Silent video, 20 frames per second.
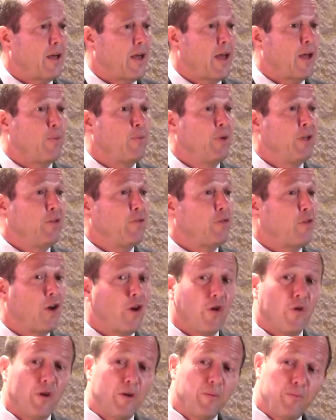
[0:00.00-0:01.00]
and be
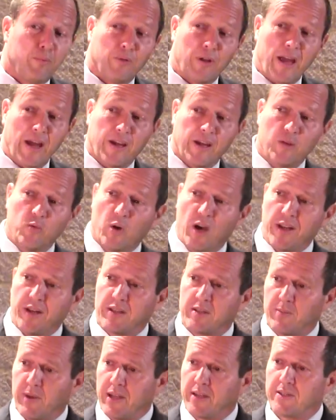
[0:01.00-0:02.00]
very black and white,
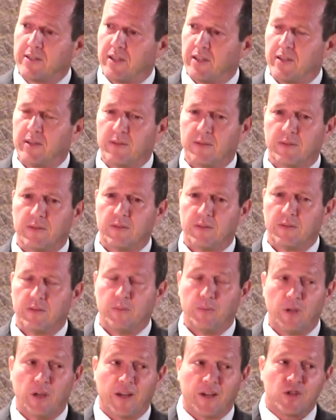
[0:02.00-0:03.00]
as Mike said,
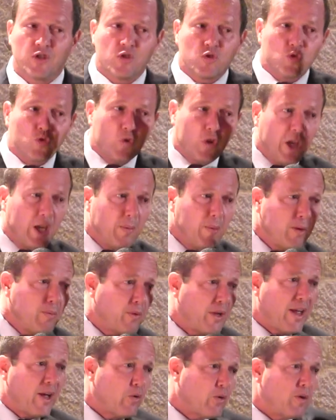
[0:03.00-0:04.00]
be extremely
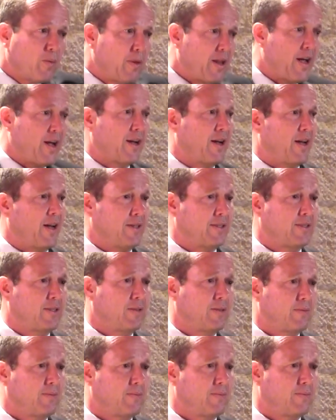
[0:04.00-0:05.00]
black with the black guys,
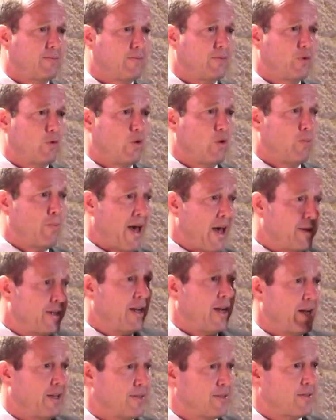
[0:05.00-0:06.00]
with the bad
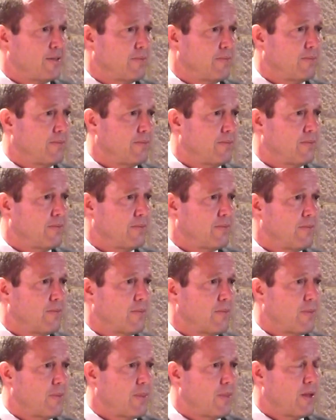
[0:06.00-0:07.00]
guys,
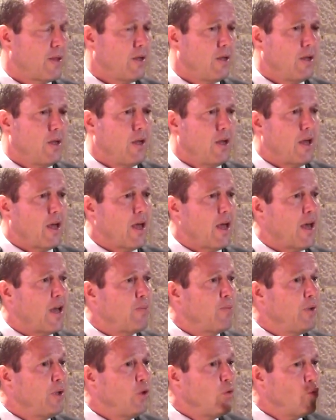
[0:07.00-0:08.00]

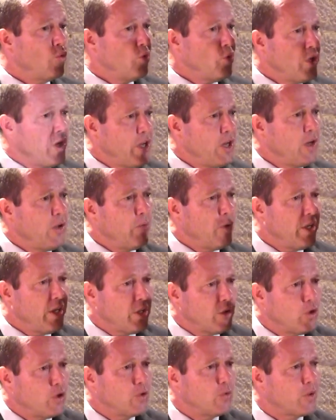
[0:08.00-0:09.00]
and be really,
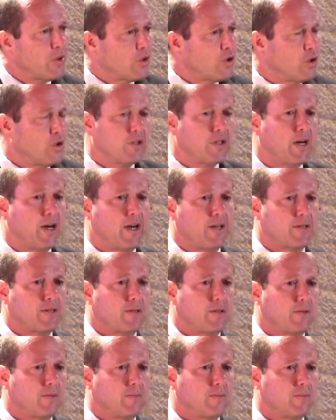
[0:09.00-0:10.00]
really good with the good
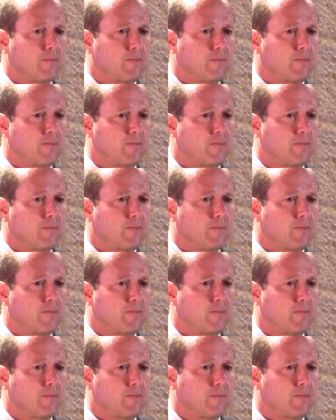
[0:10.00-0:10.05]
guys.